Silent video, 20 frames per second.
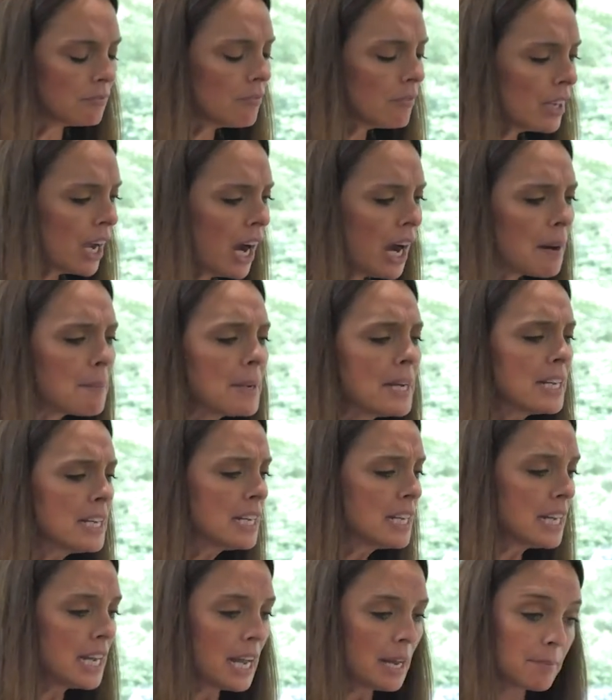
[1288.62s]

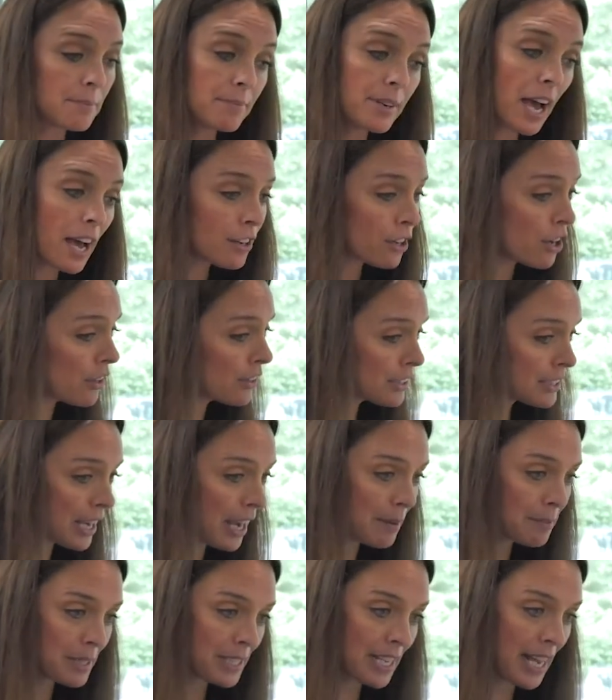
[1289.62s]
not all the
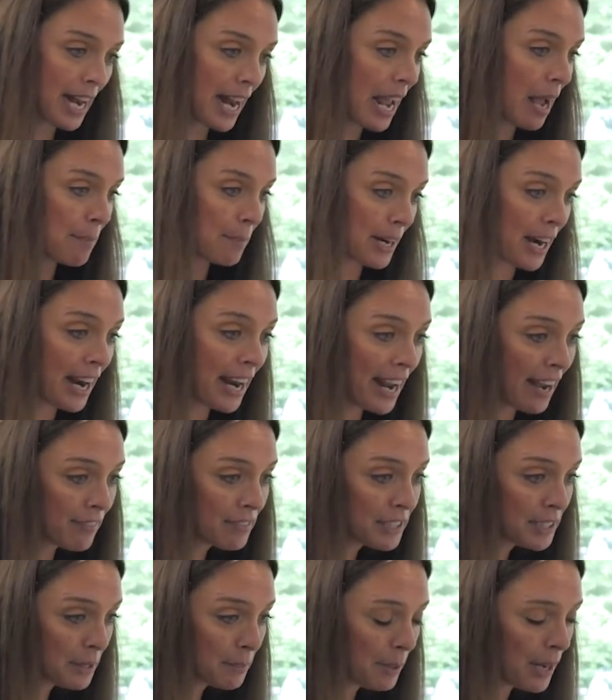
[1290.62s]
time does that happen. I have
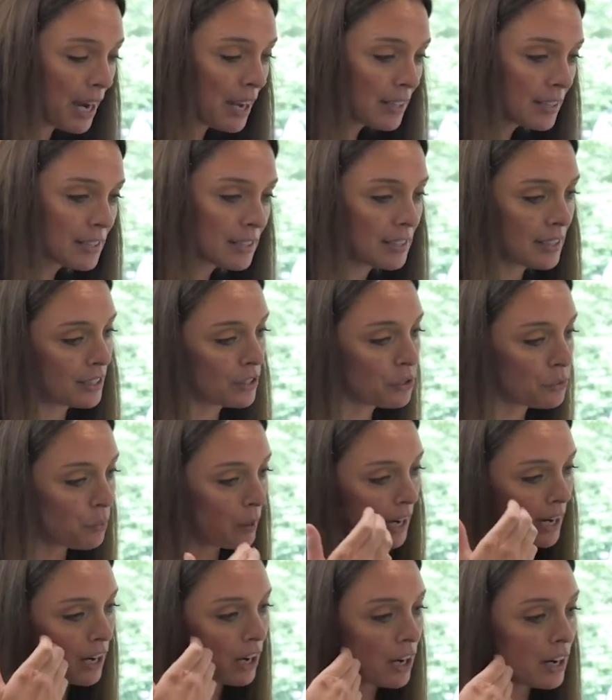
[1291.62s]
seen policies
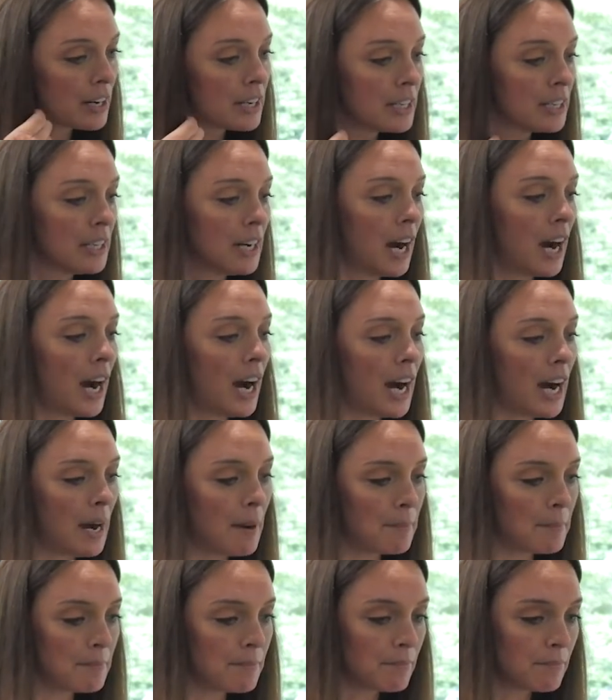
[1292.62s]
where,
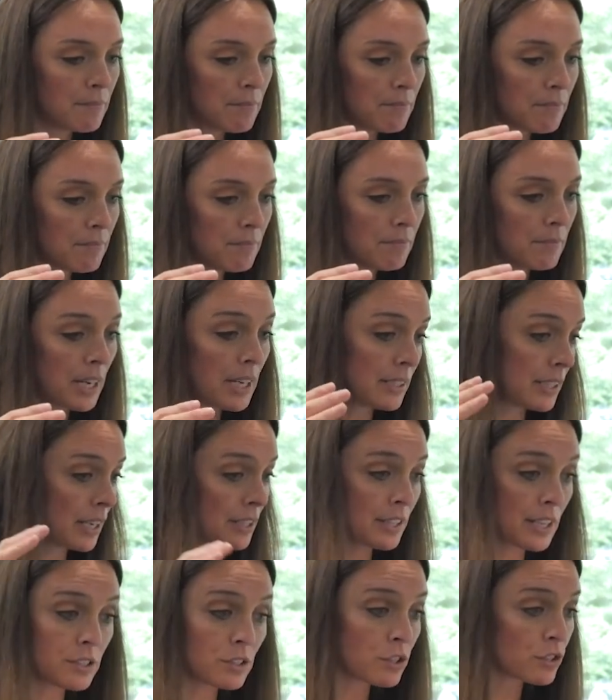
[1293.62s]

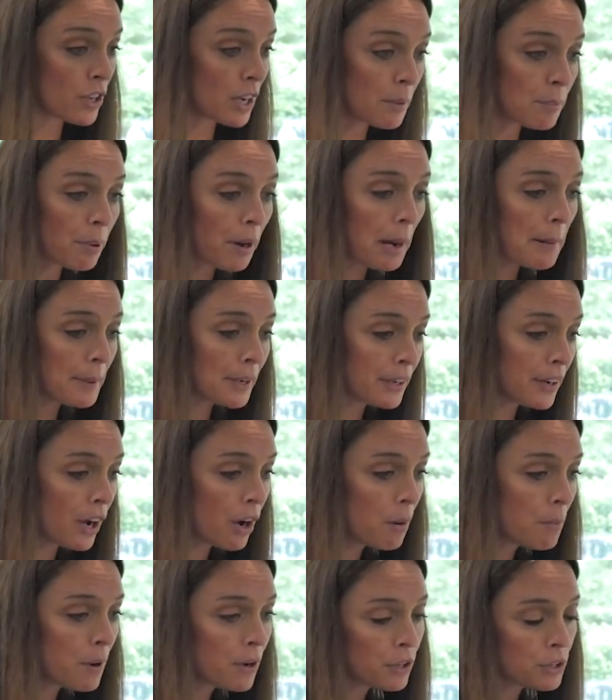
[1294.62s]
and this is on a primary
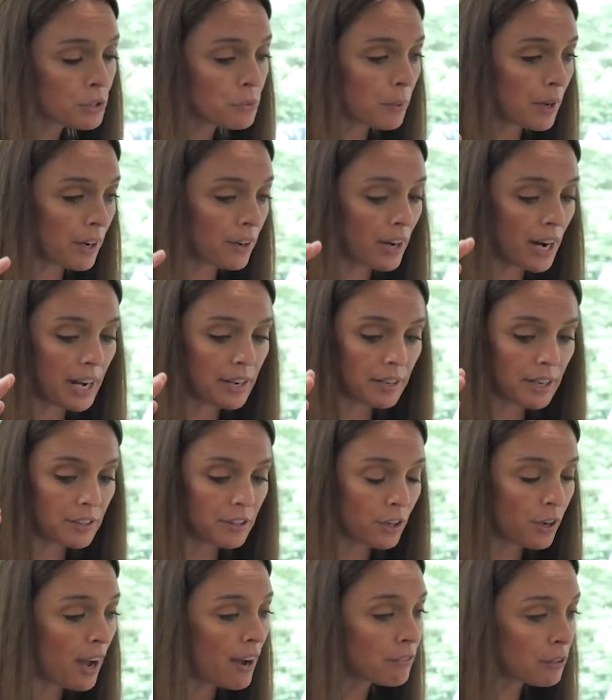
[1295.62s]
homeowners, where
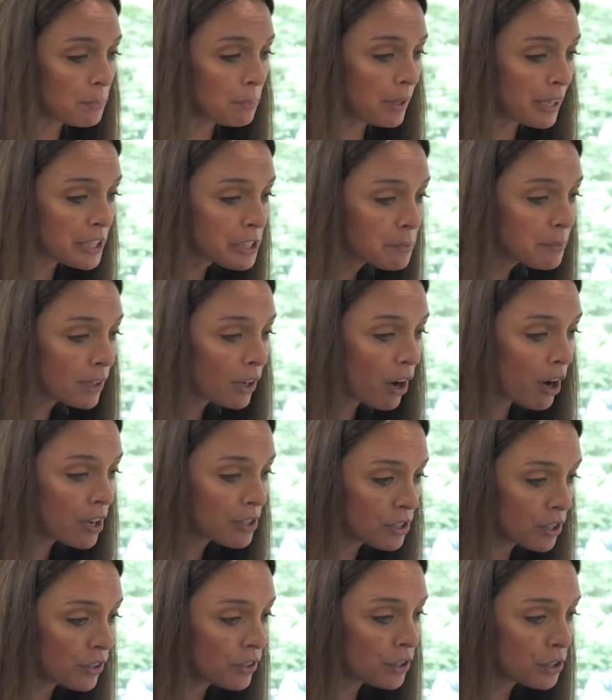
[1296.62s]
they'll have replacement
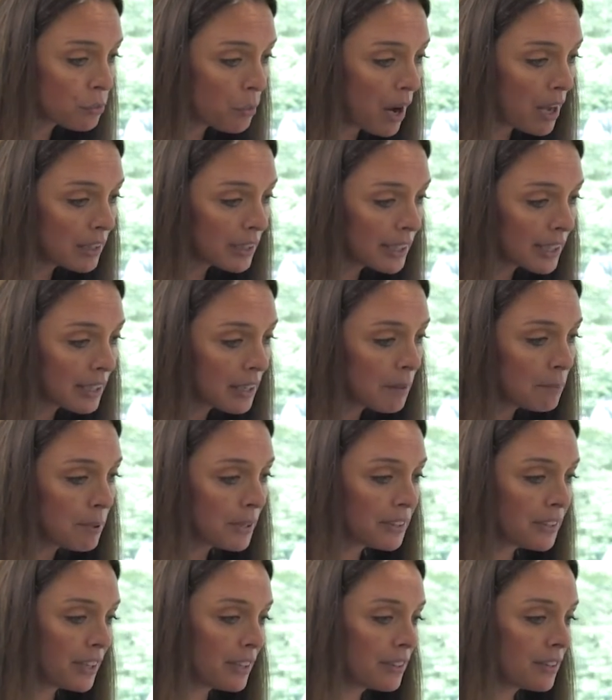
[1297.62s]
costs on the dwelling,
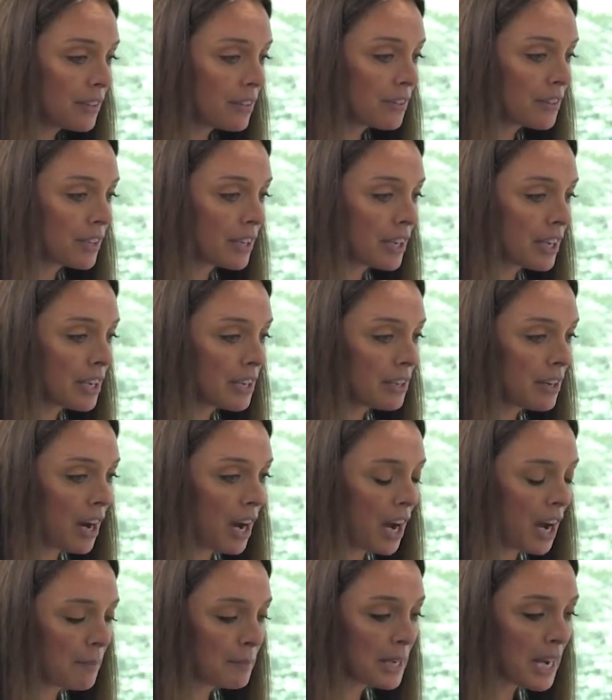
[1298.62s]
but then the
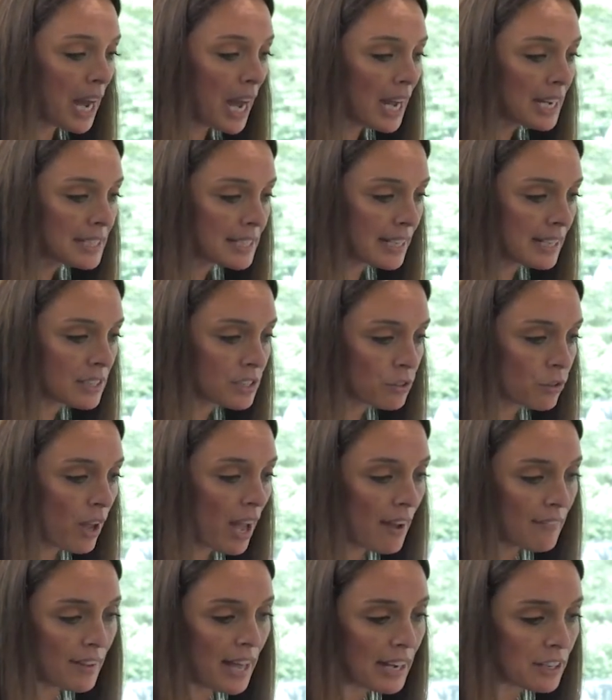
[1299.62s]
contents will
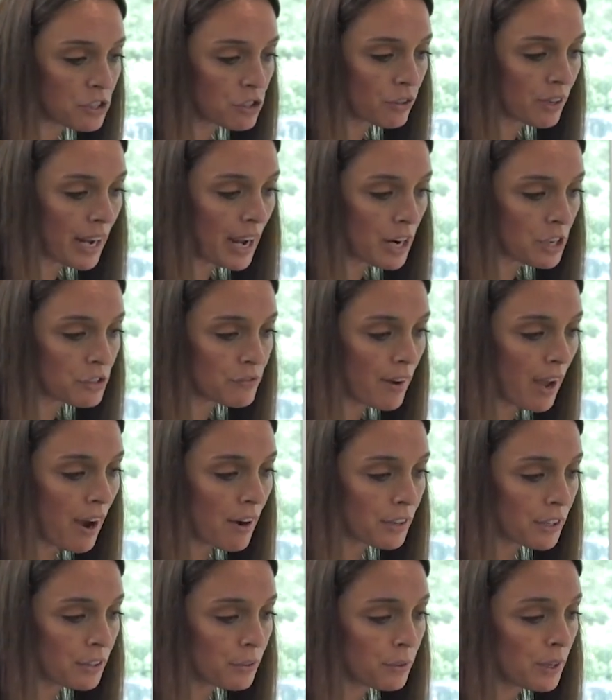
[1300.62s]
have actual cash
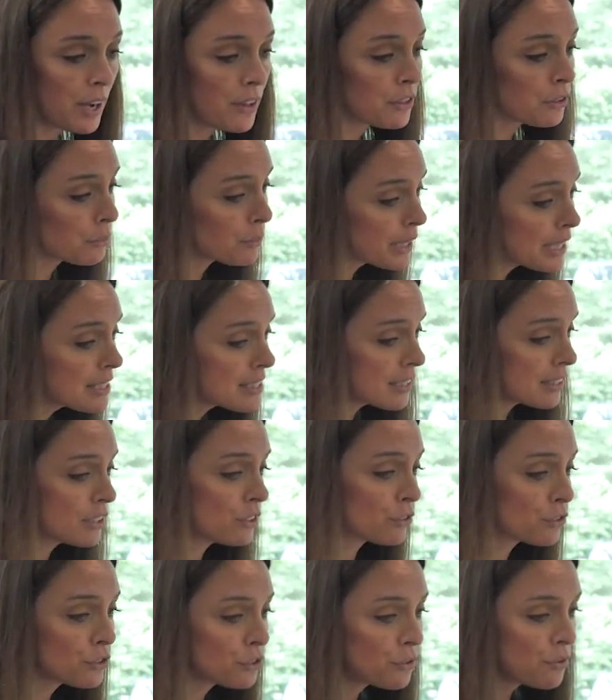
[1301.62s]
value. And the reason
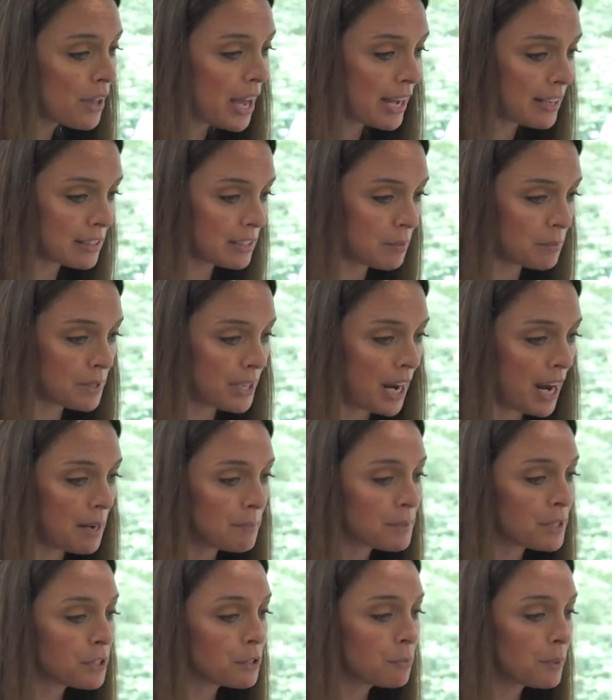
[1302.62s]
they'll do that
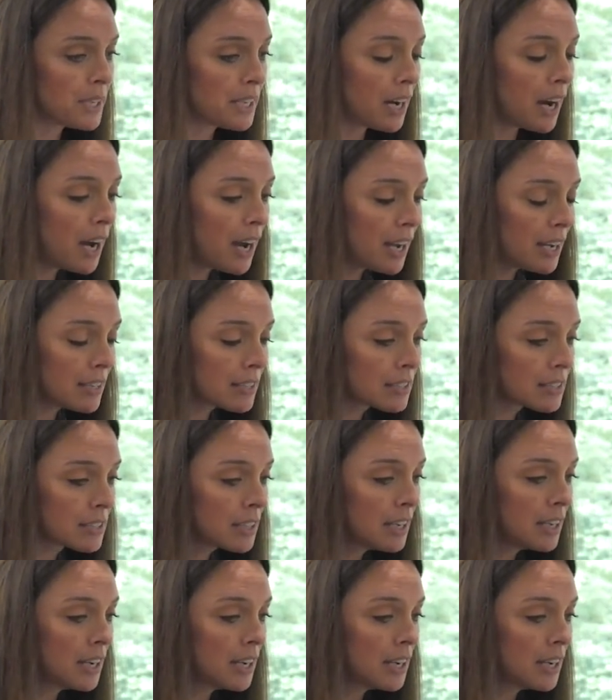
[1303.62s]
sometimes is because